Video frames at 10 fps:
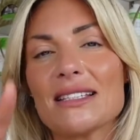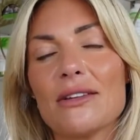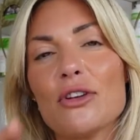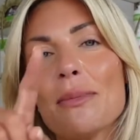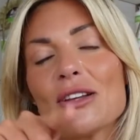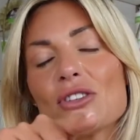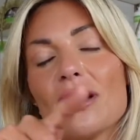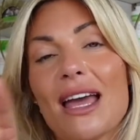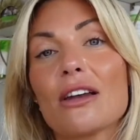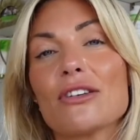And if you
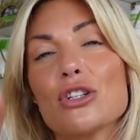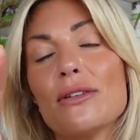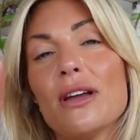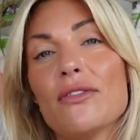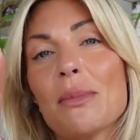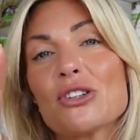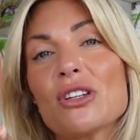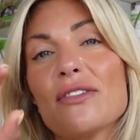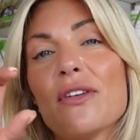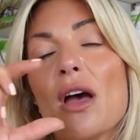
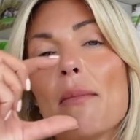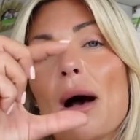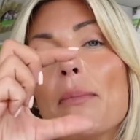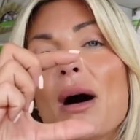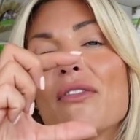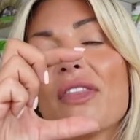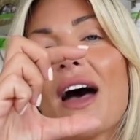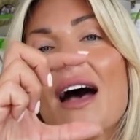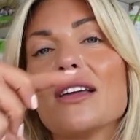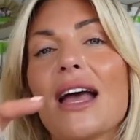imagine if above
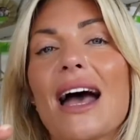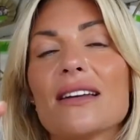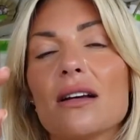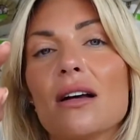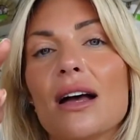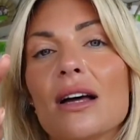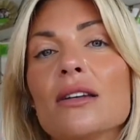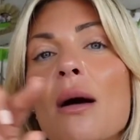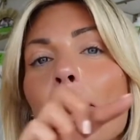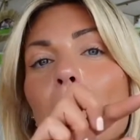that it had a
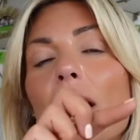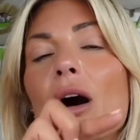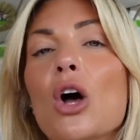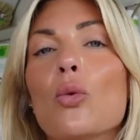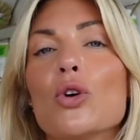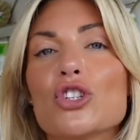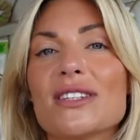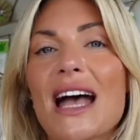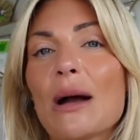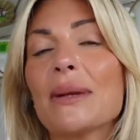number, which
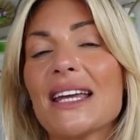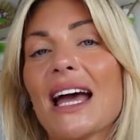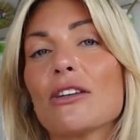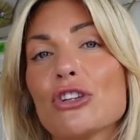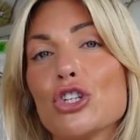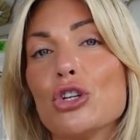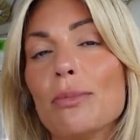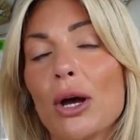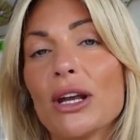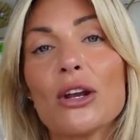is how many calories you burn.